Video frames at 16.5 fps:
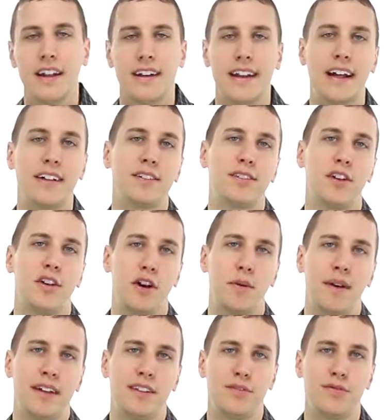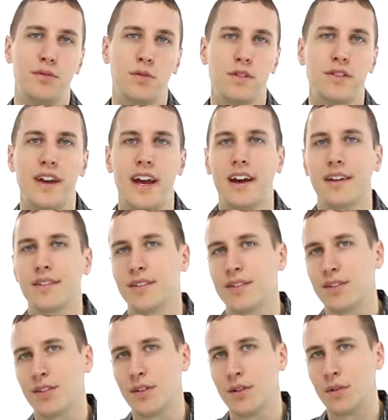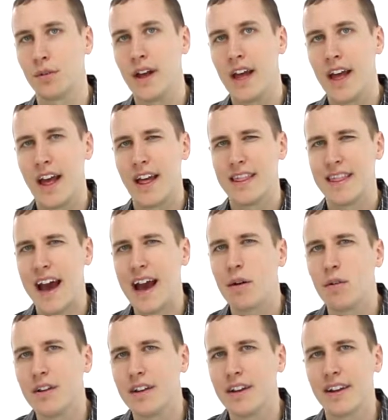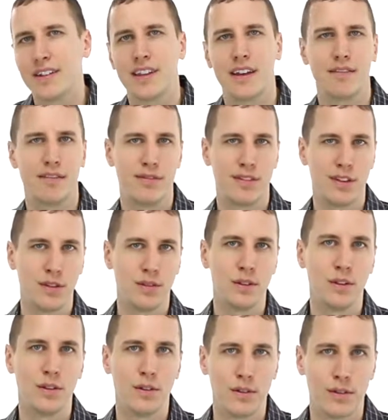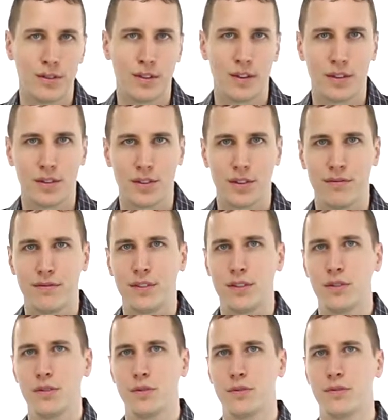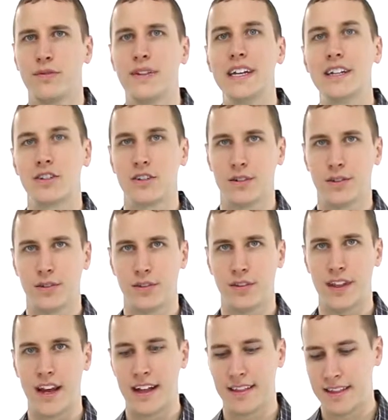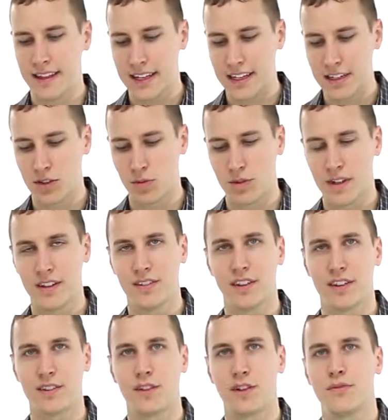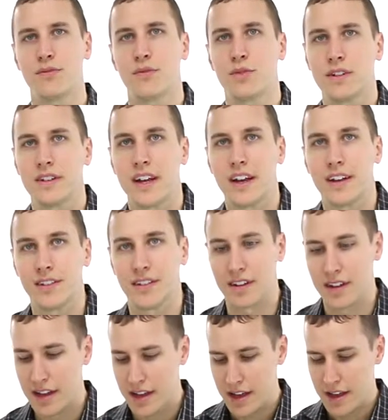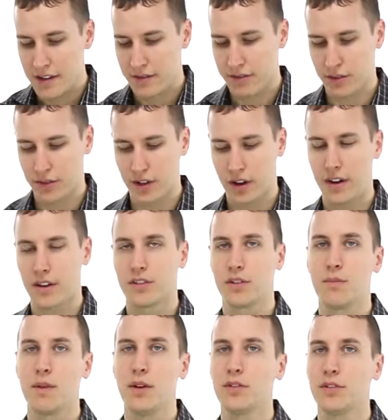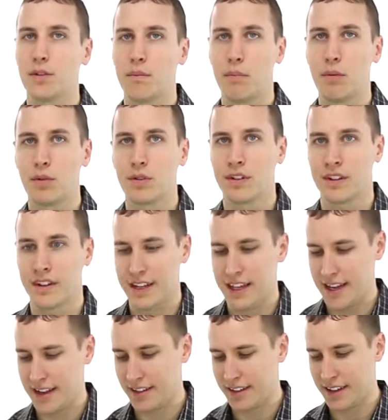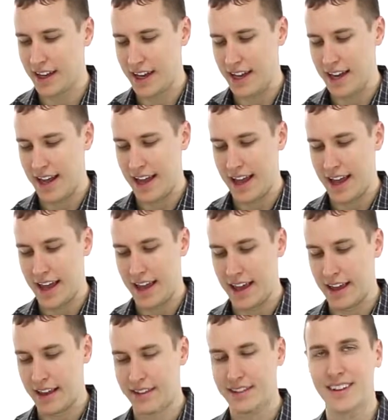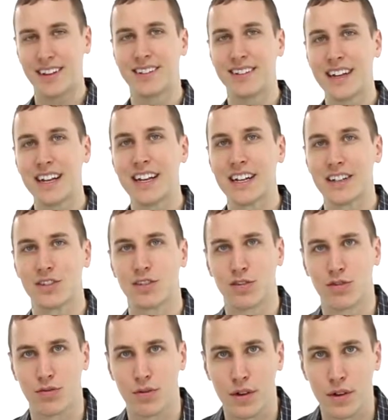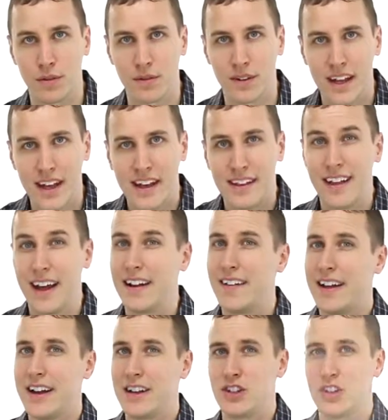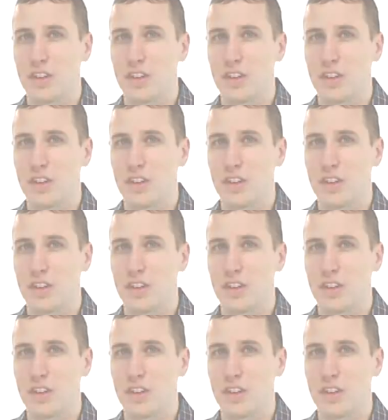Now let's talk about the 4002. That one does have a few uses, a few features that the 2604 doesn't. For starters, and most importantly, it's got a 16-inch throat. That allows